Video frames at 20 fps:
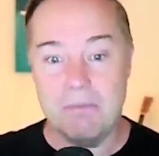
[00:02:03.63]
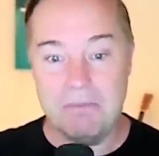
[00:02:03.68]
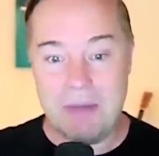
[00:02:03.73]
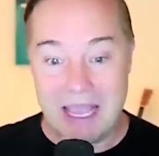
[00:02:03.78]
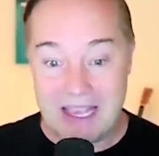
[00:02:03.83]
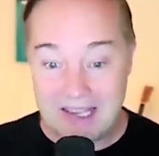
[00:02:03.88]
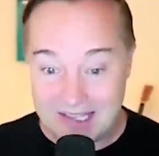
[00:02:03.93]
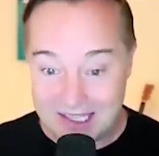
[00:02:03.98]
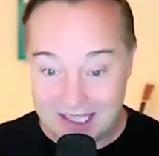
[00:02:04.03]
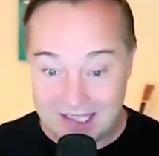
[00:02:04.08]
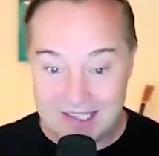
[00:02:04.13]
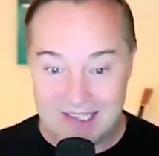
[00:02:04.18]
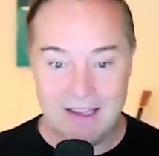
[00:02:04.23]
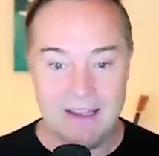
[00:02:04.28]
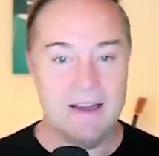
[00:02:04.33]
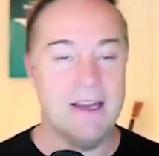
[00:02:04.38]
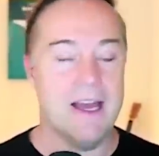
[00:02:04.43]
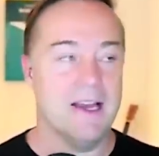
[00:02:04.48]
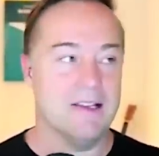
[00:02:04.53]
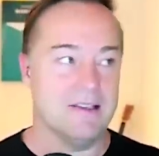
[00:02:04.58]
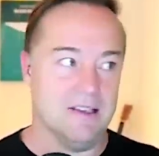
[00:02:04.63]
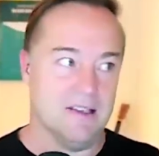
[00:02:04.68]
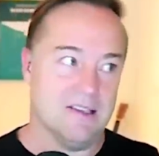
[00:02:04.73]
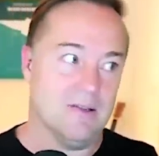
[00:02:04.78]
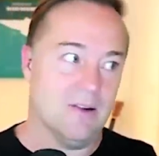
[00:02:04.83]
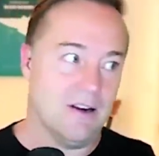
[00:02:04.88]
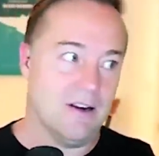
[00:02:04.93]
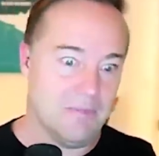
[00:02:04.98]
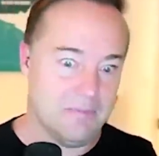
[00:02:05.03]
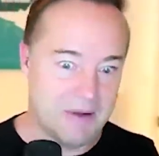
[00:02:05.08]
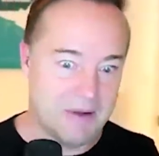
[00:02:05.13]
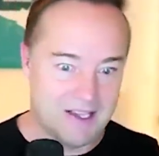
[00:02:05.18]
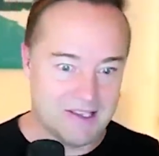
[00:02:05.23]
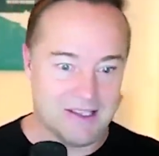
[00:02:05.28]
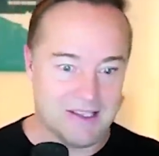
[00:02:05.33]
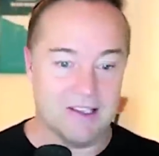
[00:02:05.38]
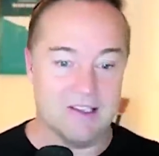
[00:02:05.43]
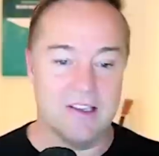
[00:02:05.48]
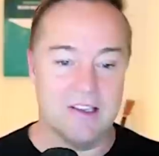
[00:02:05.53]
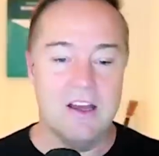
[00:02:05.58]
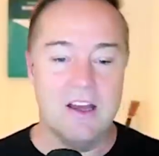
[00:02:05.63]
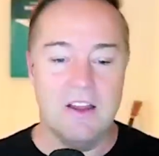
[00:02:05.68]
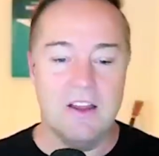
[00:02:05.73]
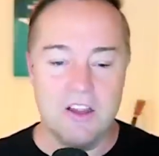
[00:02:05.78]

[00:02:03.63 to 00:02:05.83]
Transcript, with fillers: /basics, as in startup basics.